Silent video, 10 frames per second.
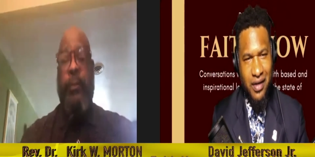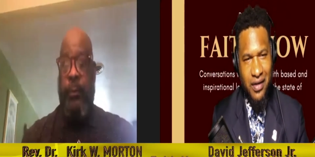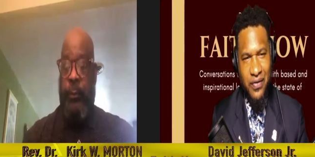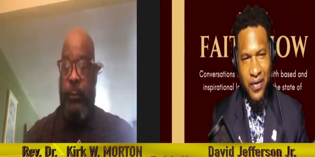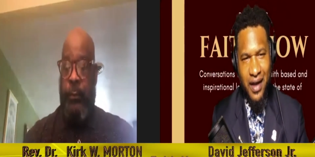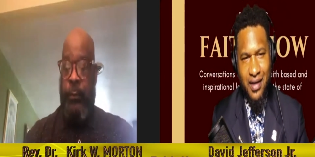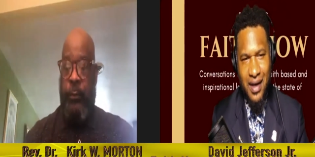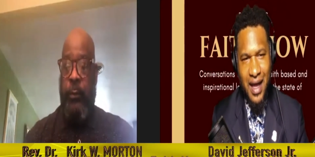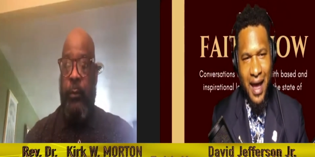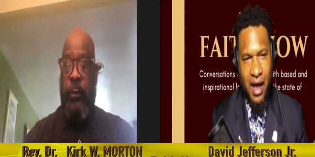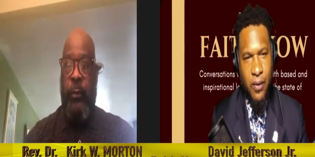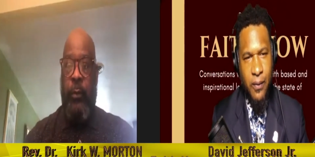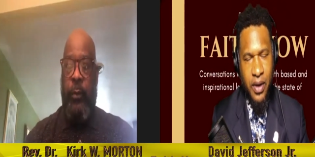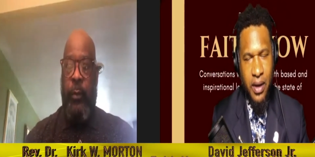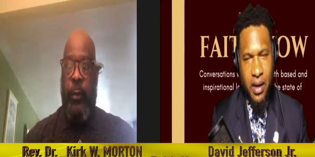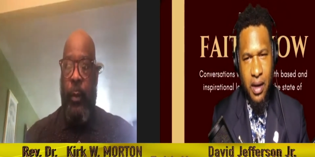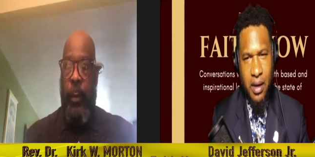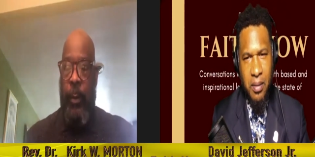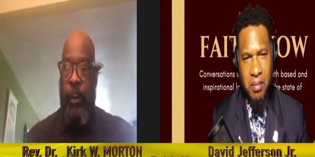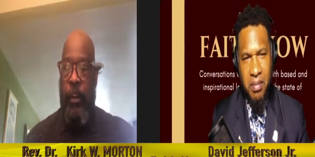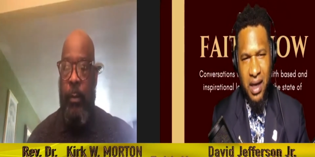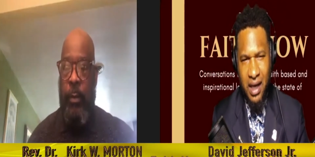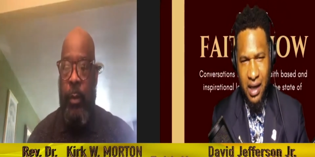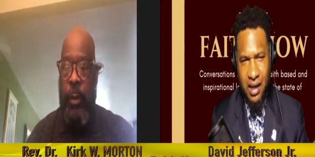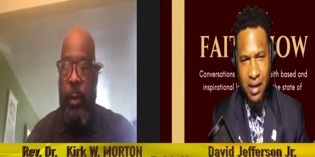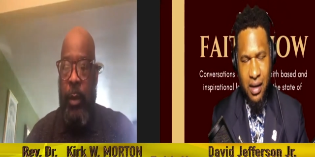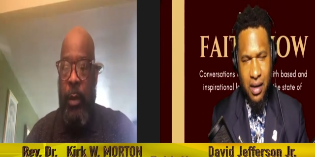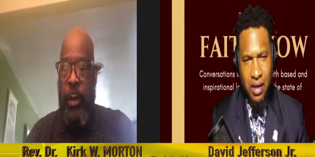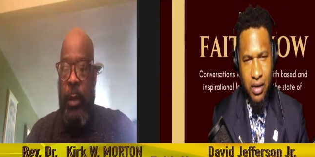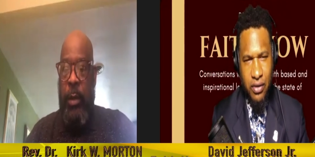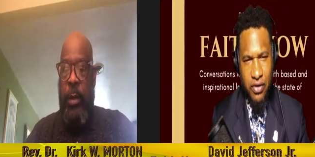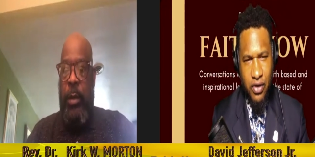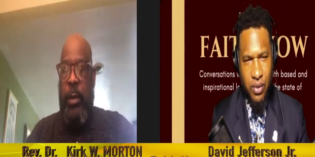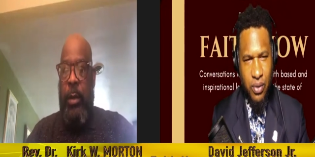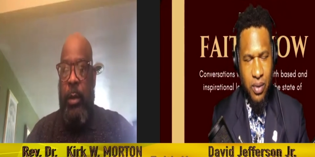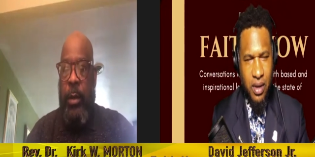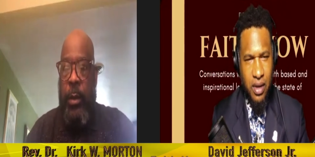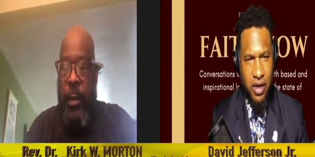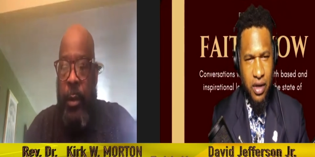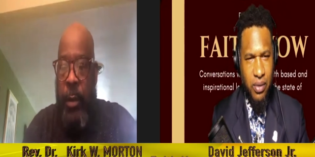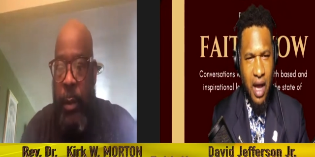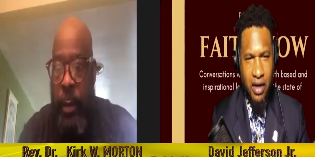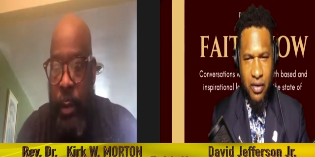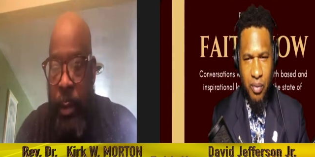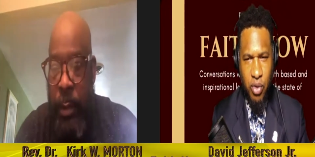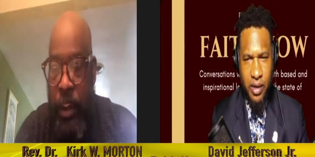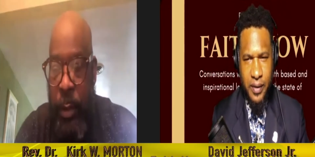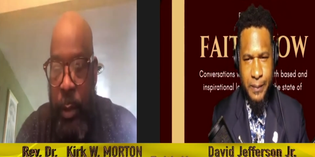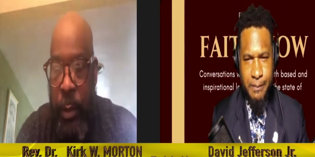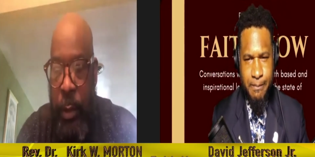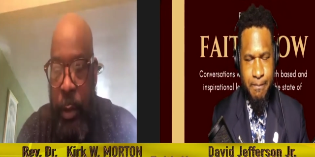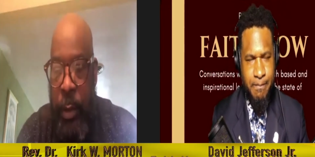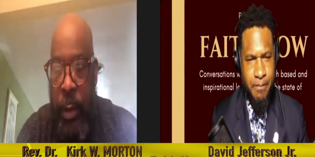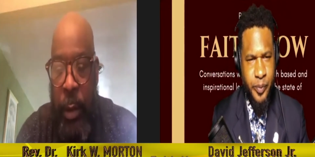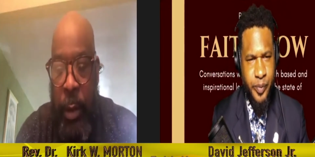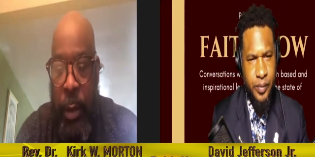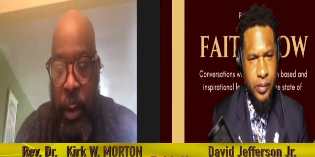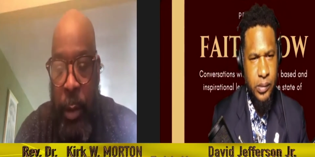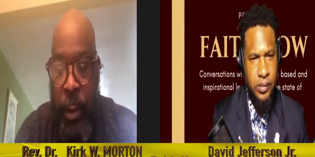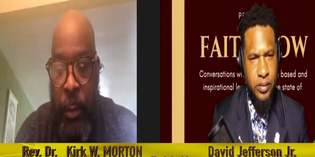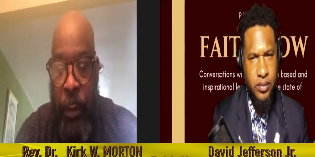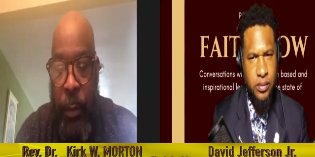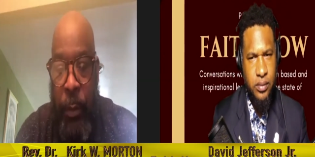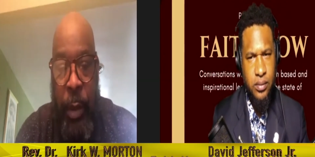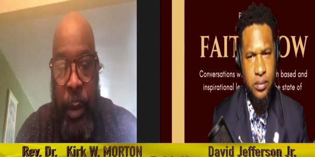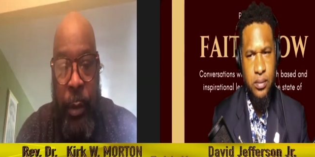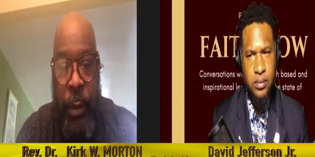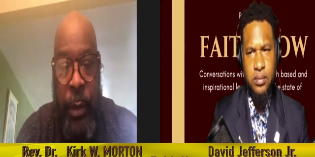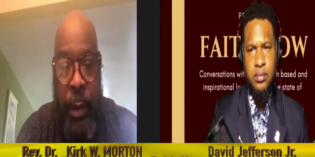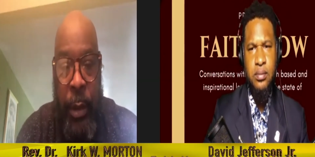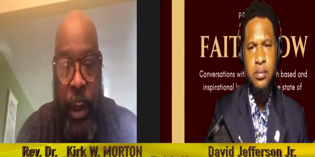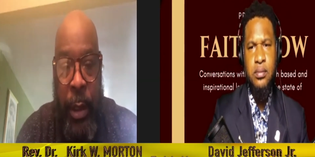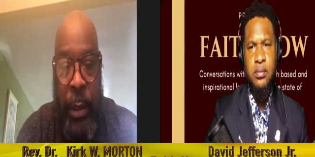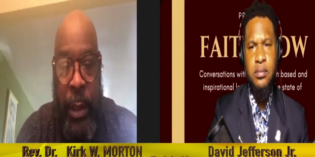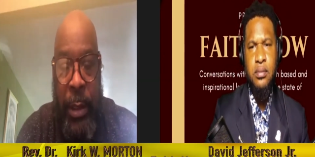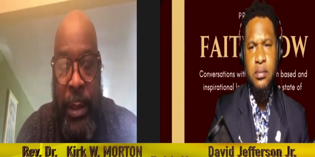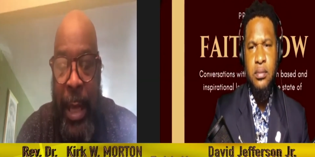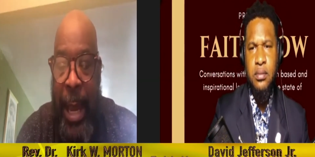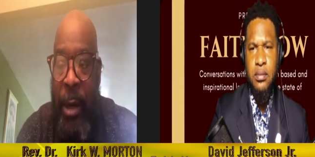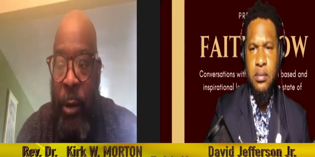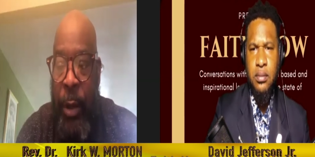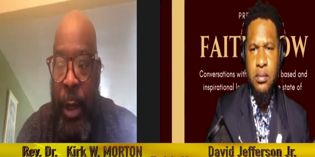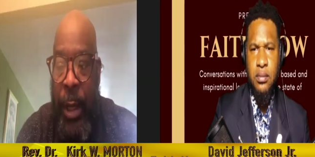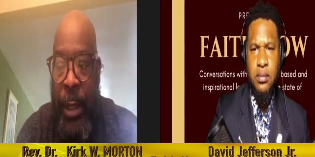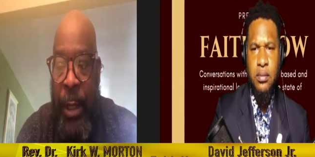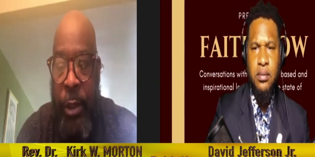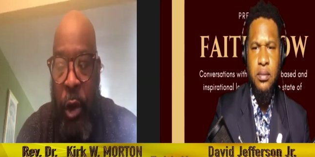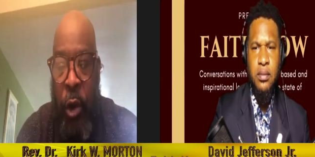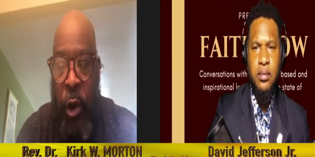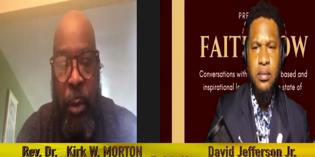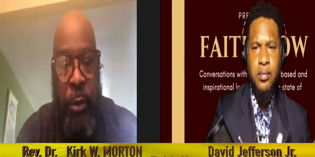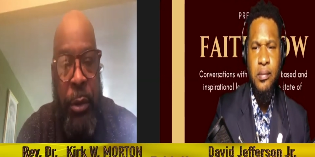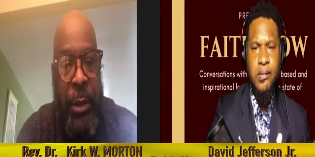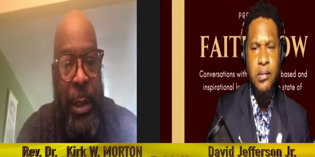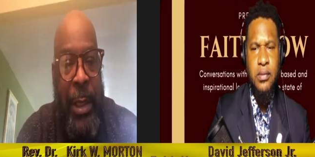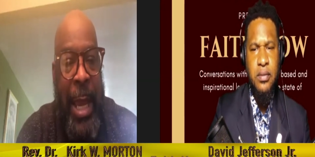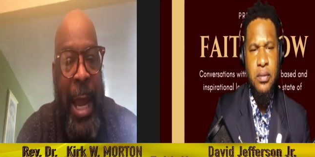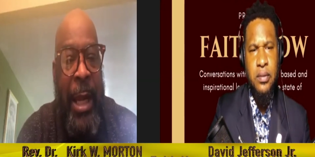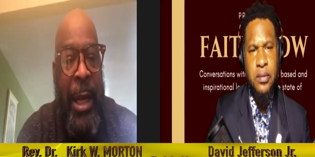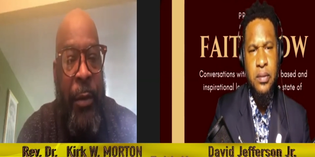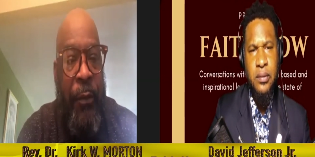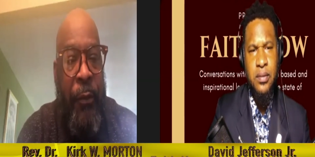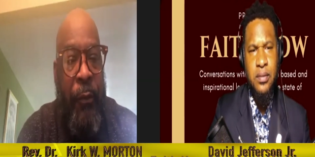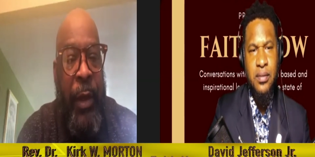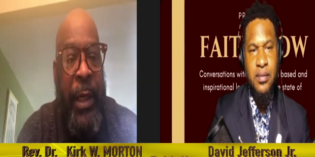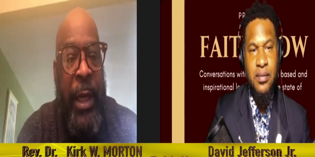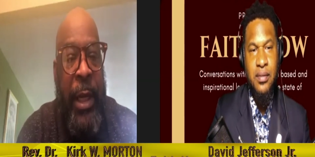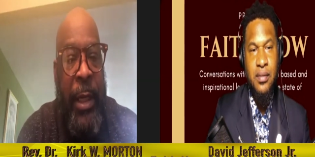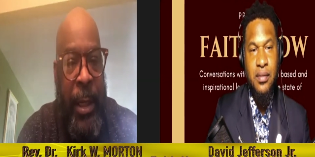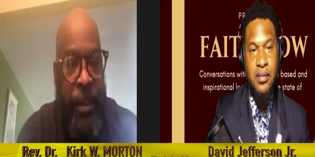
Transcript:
Speaker 1: does faith now mean to you, Dr. Morton?
Speaker 2: Well, the, the title is almost kind of redundant